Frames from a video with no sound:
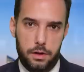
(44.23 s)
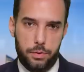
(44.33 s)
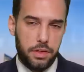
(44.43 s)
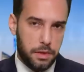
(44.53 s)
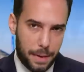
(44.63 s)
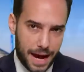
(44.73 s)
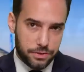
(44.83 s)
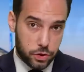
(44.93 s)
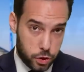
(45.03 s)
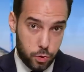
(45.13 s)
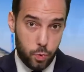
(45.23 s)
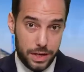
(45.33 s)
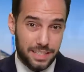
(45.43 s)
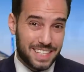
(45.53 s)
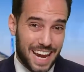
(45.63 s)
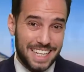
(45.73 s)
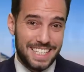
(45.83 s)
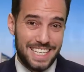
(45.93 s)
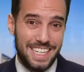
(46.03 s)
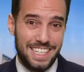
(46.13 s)
Within the past 2 weeks,
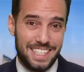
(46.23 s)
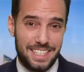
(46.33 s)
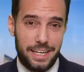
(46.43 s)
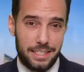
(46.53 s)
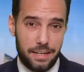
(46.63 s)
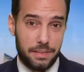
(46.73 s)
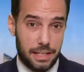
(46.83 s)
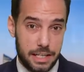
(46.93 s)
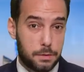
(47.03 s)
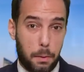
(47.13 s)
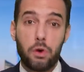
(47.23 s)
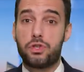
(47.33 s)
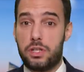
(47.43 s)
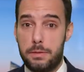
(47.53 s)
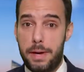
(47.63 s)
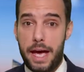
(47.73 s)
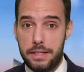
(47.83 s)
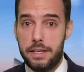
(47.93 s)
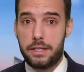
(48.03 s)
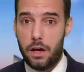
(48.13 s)
19 states have at least partially
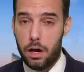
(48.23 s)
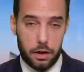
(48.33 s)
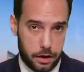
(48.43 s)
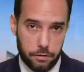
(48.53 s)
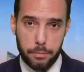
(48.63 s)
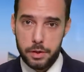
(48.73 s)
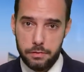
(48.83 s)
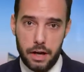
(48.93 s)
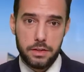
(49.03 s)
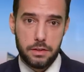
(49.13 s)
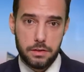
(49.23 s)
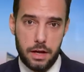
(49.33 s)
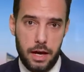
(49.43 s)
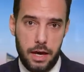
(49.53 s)
banned TikTok on government devices.